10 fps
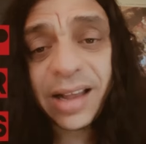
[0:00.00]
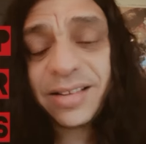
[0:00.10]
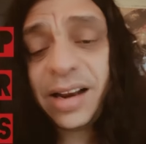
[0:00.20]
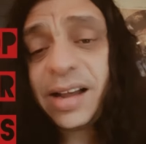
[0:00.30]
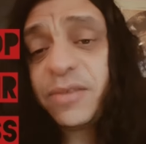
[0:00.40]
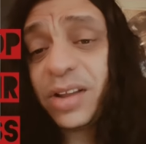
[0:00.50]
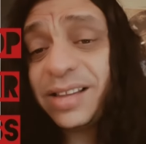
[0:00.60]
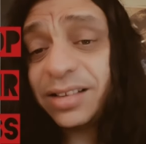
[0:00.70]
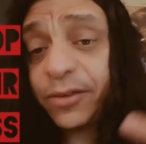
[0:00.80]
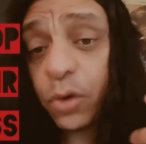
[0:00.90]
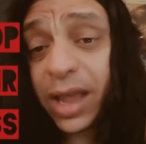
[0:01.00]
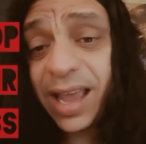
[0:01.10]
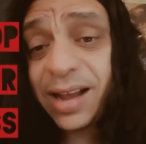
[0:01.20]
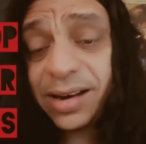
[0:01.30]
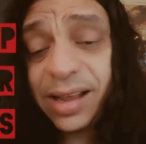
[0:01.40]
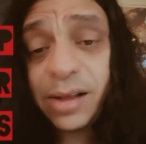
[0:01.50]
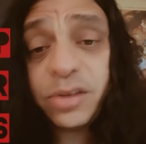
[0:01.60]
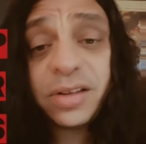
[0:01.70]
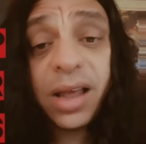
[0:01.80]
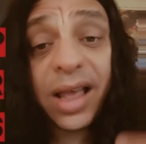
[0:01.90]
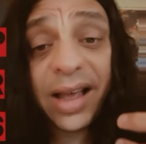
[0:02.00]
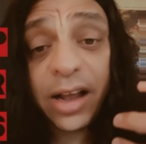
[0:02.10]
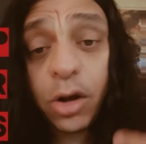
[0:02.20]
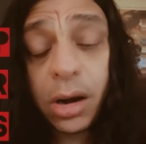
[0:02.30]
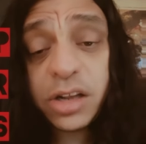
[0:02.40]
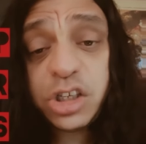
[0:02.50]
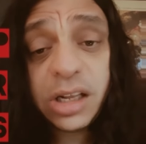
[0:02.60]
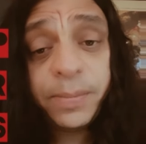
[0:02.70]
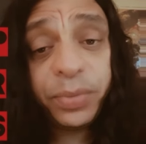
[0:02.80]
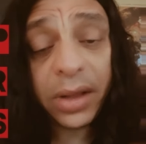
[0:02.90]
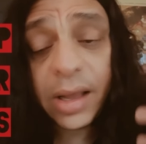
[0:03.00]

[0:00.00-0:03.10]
Silica is fantastic for hair, nails, collagen,